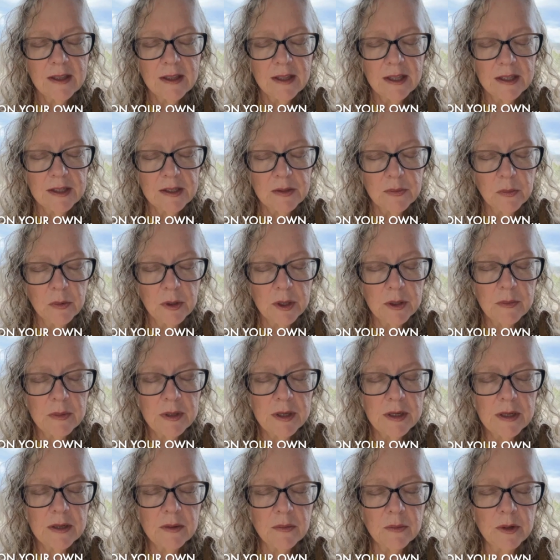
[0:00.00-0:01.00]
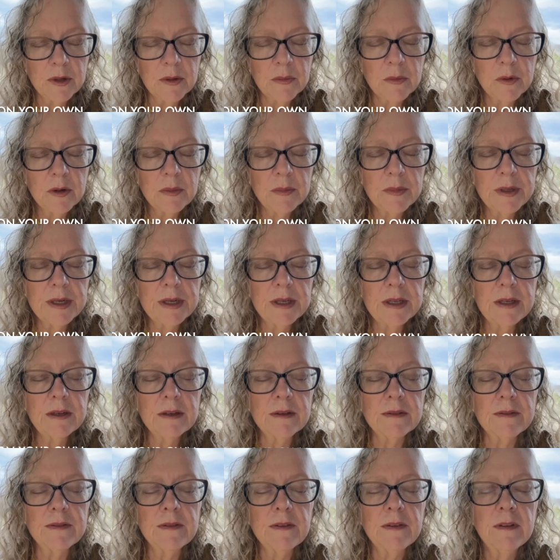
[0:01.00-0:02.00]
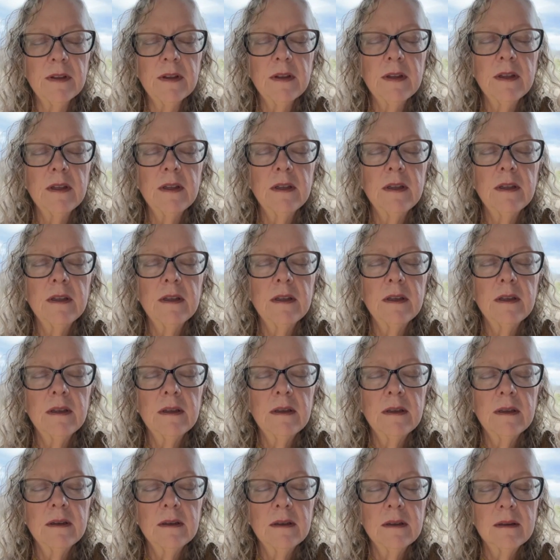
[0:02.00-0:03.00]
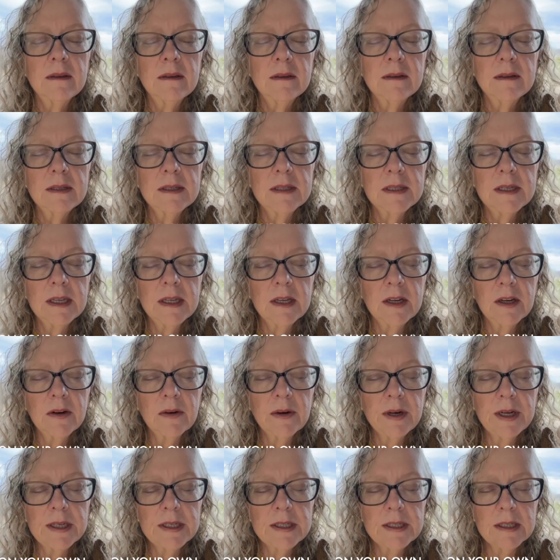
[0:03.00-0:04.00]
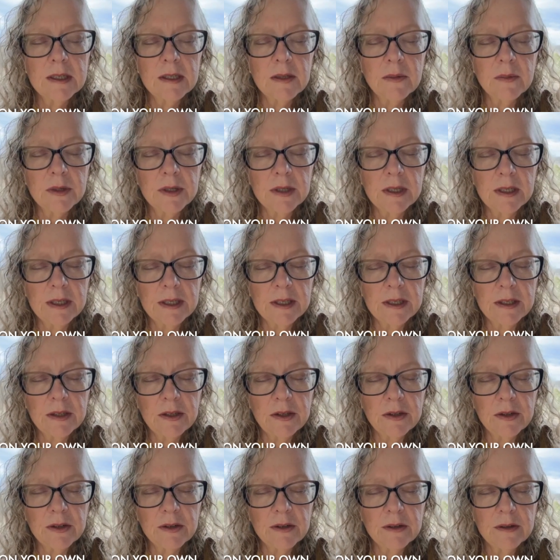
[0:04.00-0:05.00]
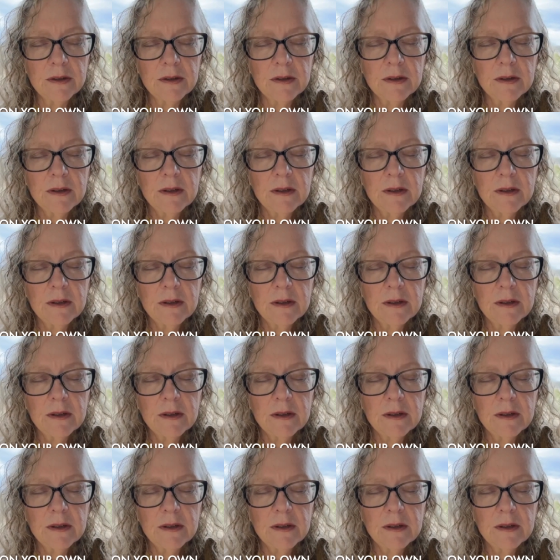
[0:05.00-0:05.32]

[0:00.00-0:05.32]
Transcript: That's 1 minute, one more minute of saying grace inwardly in your